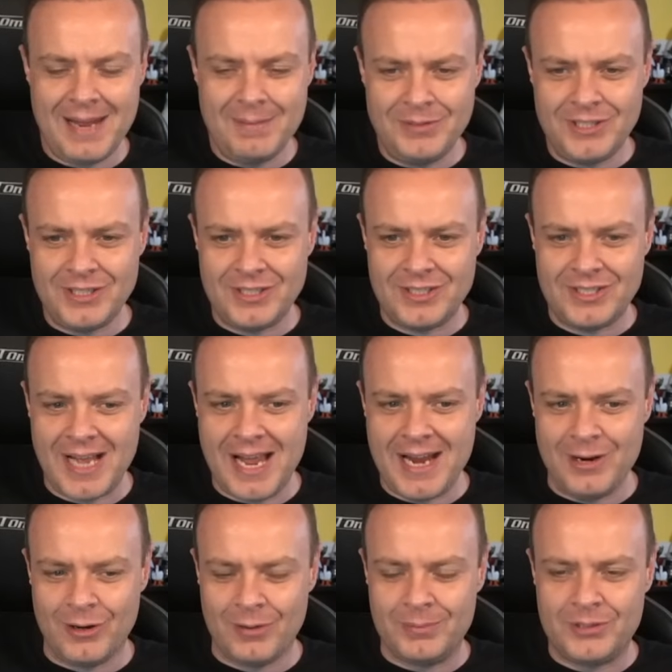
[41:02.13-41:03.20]
them to
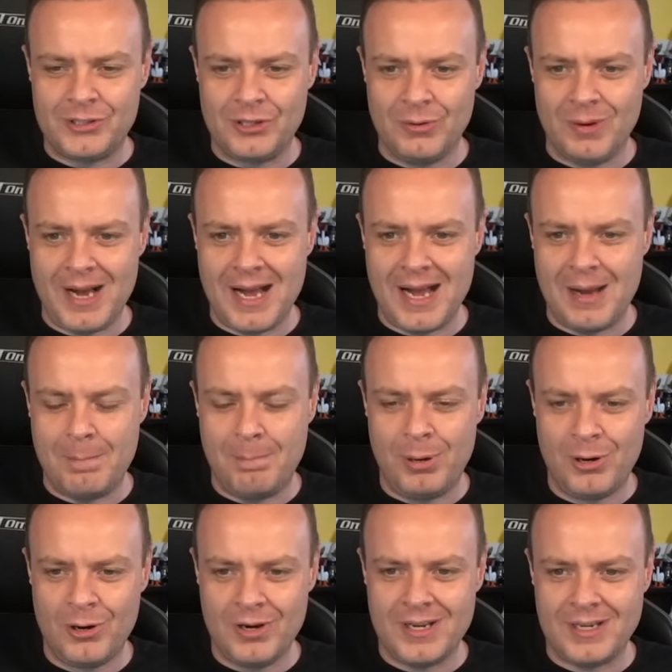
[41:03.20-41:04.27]
sign up to our
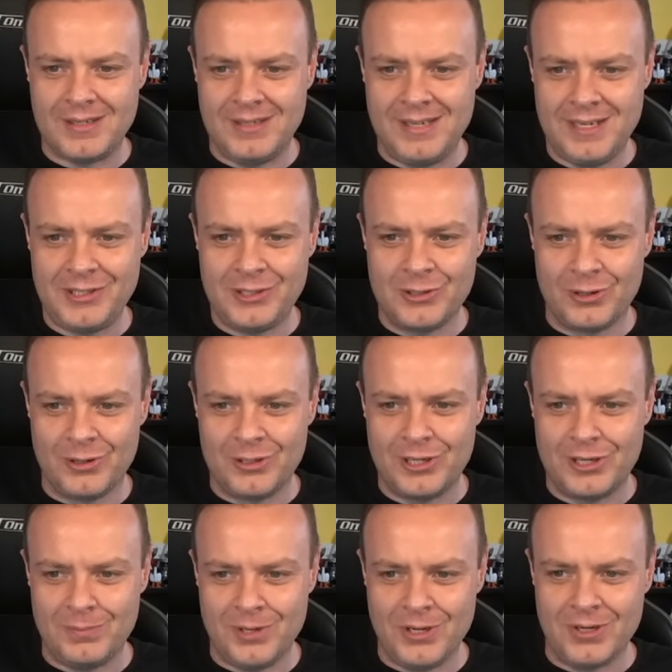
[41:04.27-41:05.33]
Pug Discord
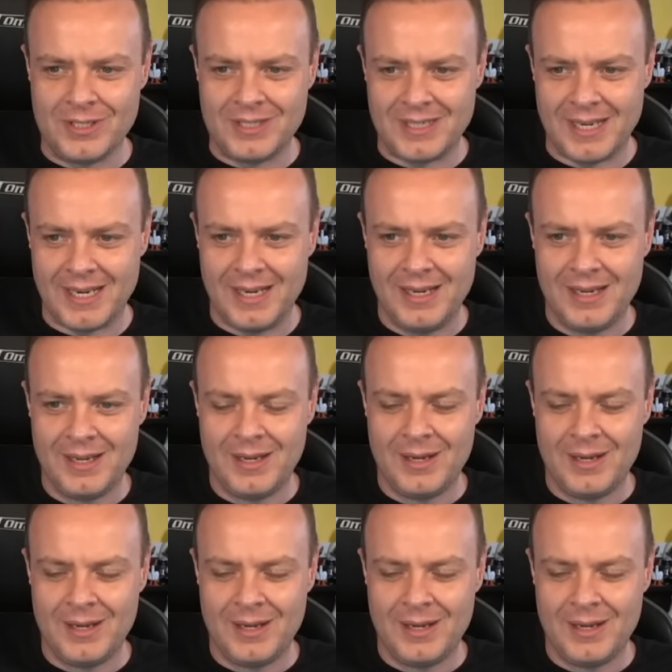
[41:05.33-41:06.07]
community,